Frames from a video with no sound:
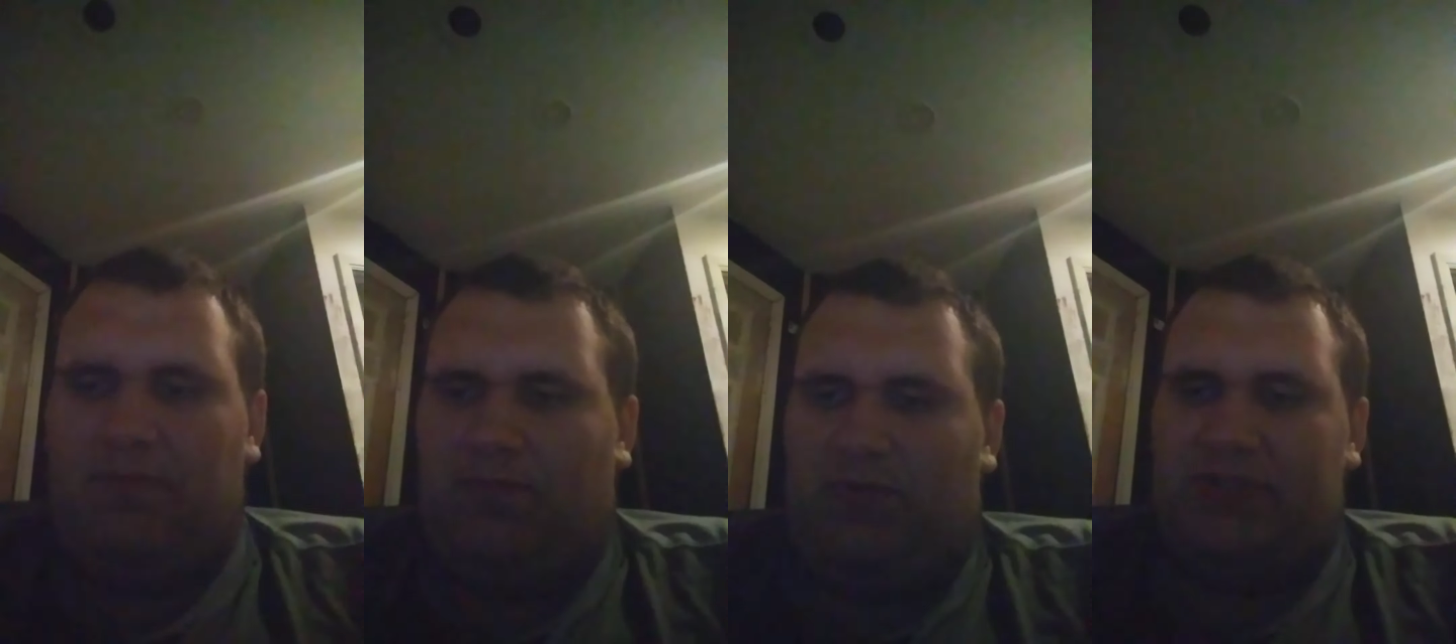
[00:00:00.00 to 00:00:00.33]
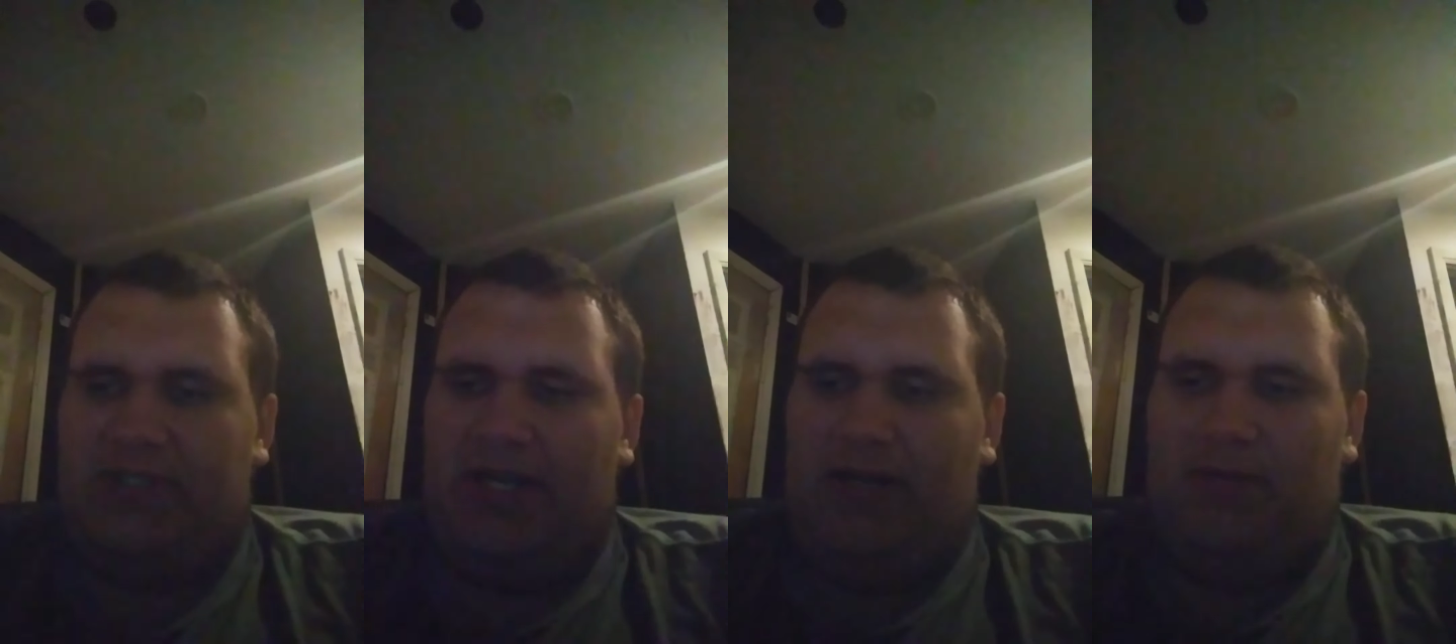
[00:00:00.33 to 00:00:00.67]
was
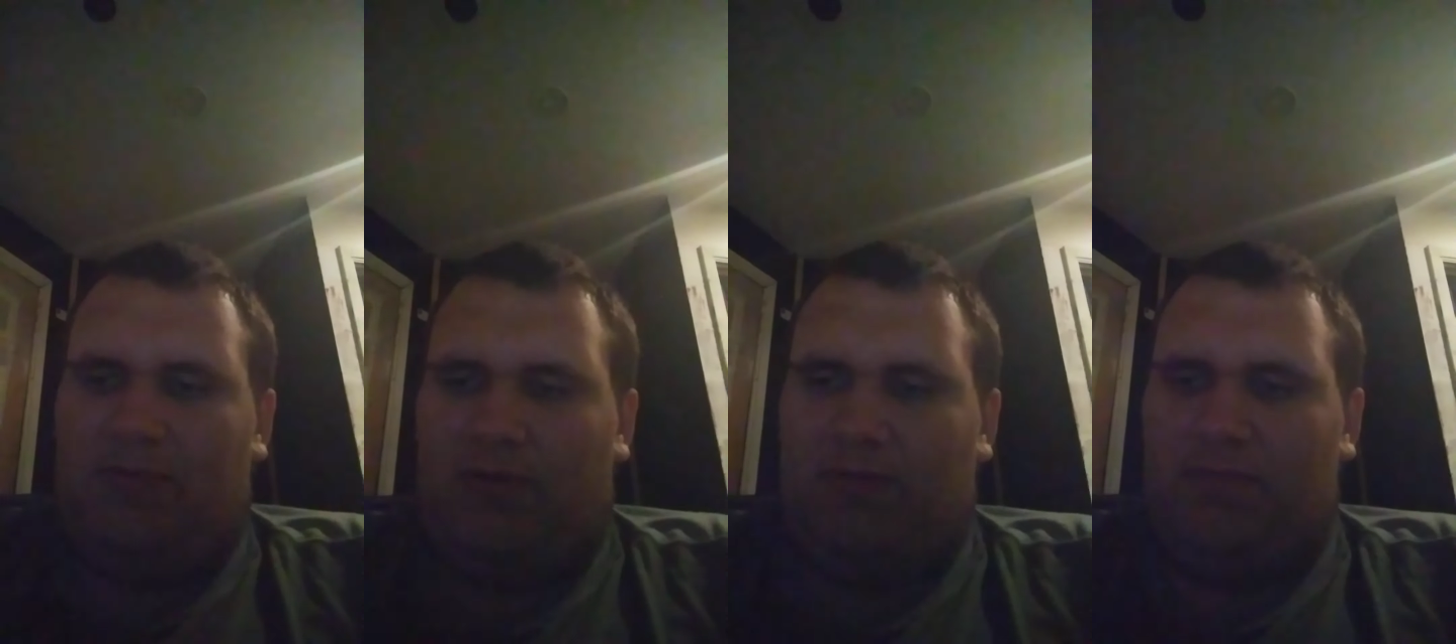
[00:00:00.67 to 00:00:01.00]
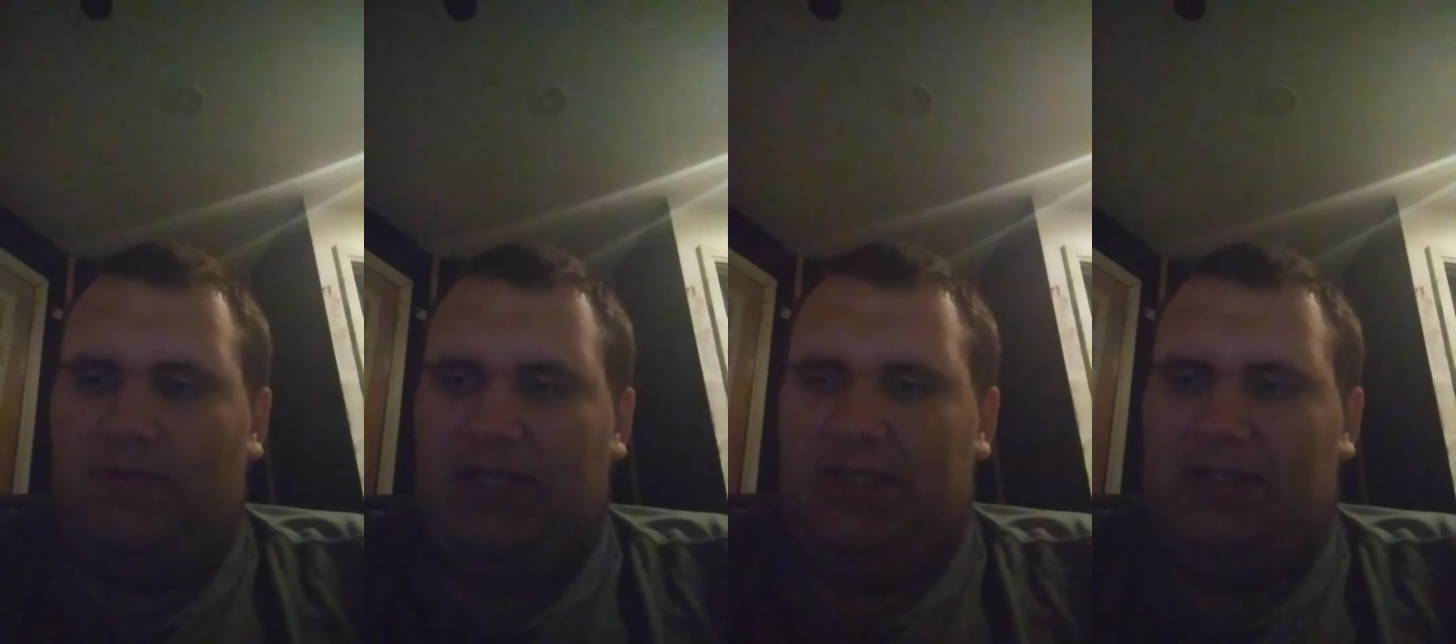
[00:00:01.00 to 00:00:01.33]
terrible.
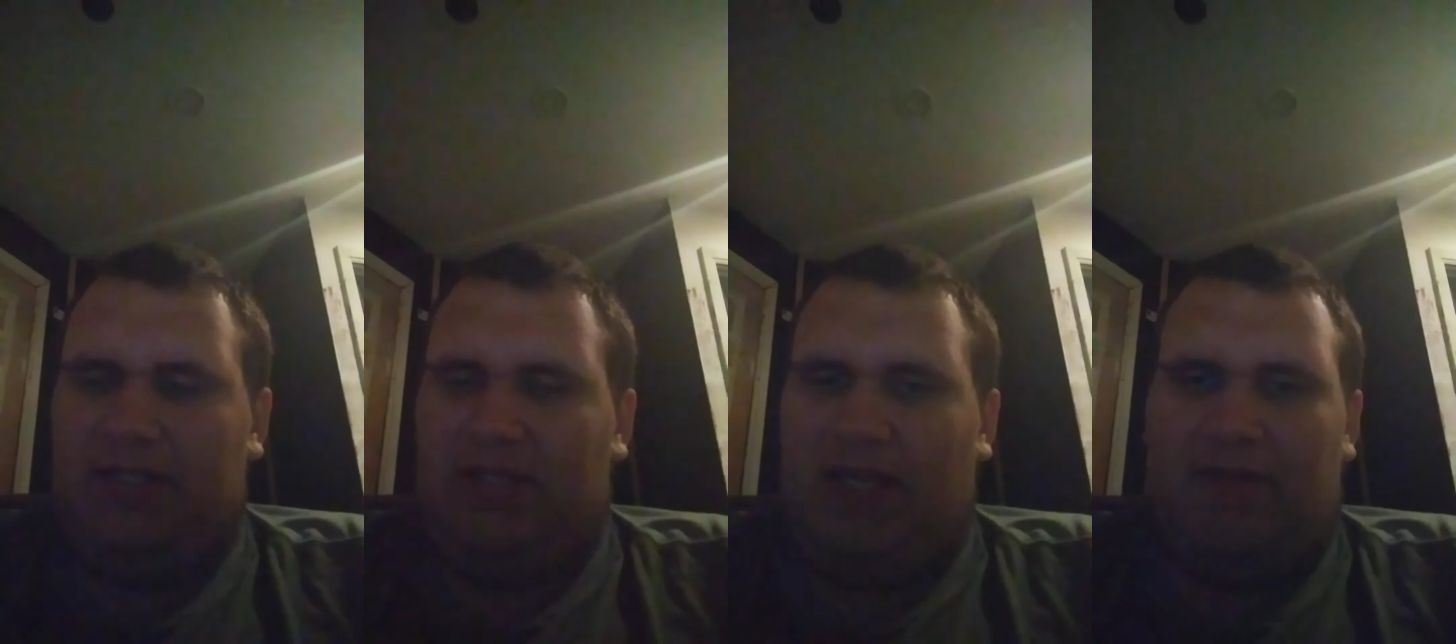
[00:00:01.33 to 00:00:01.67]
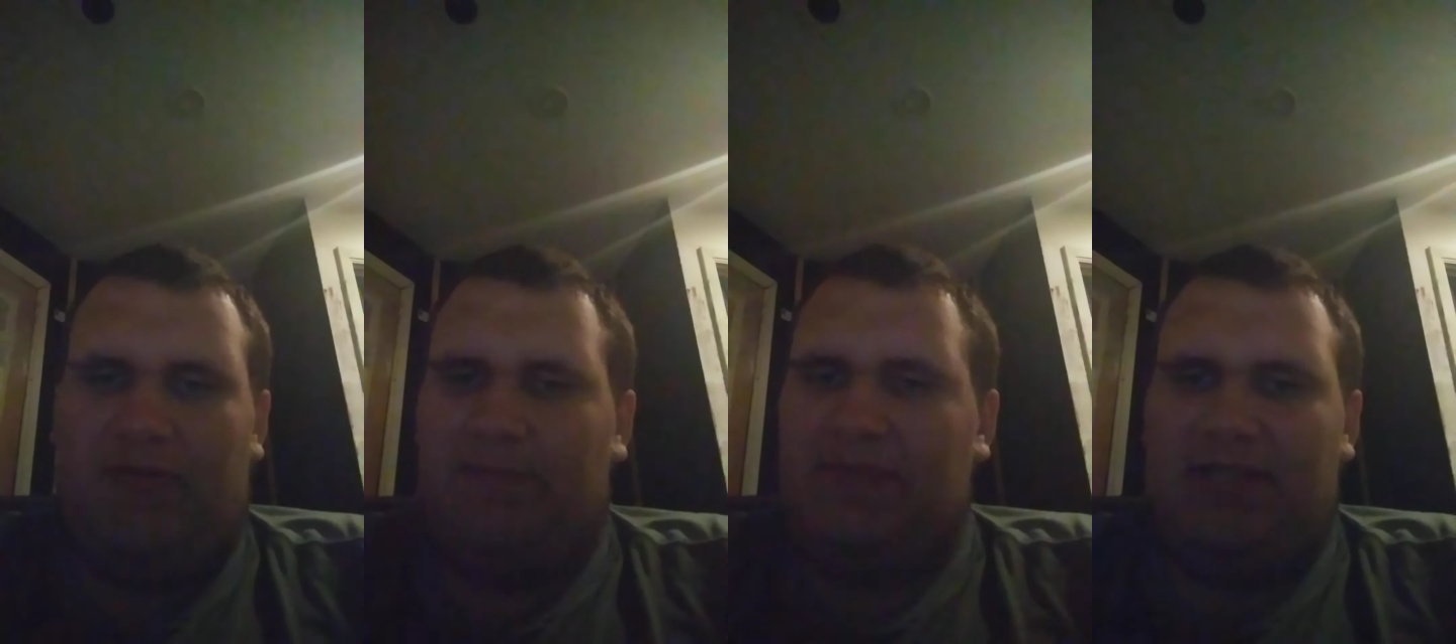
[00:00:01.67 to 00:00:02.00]
We gave
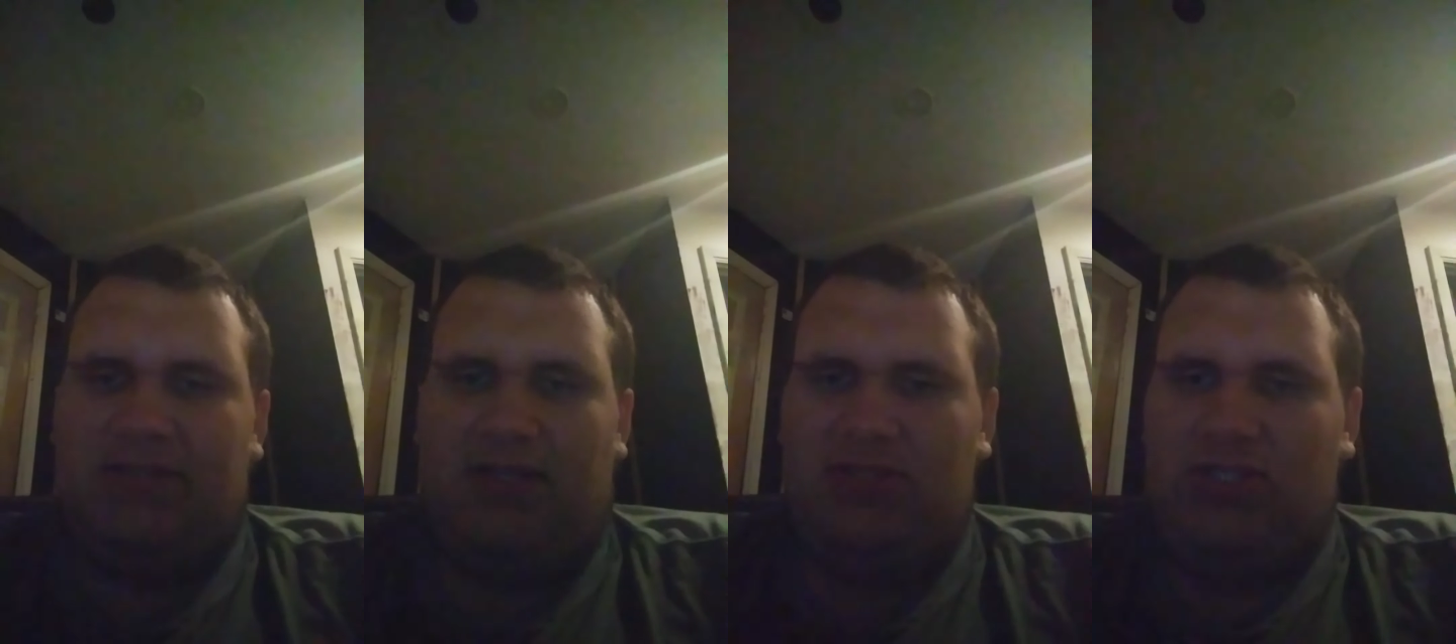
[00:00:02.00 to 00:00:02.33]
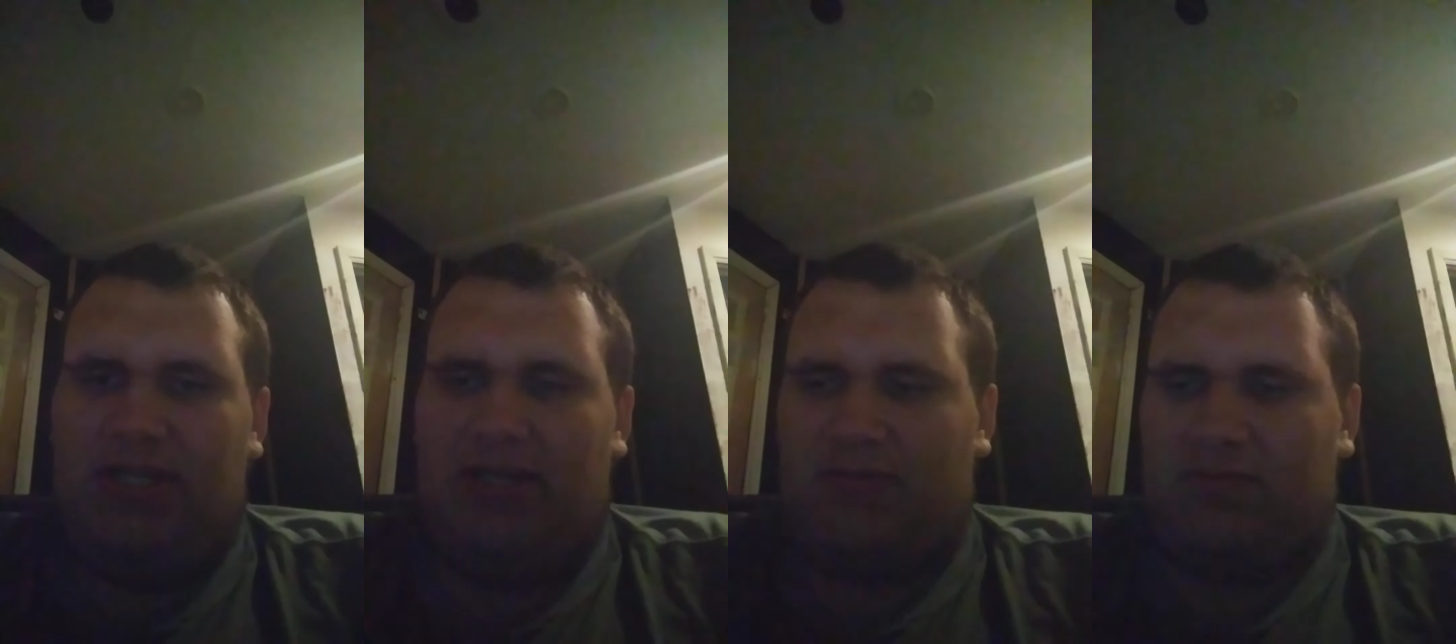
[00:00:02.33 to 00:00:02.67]
up that
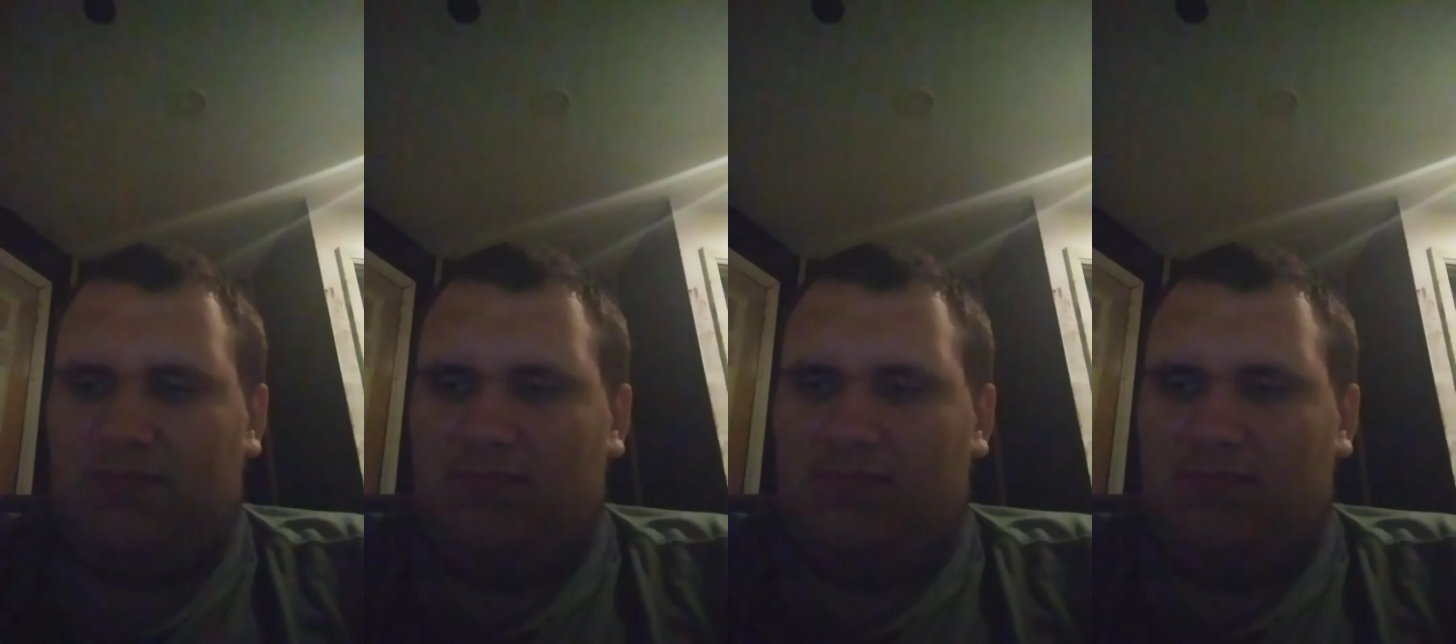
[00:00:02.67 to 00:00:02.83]
touchdown.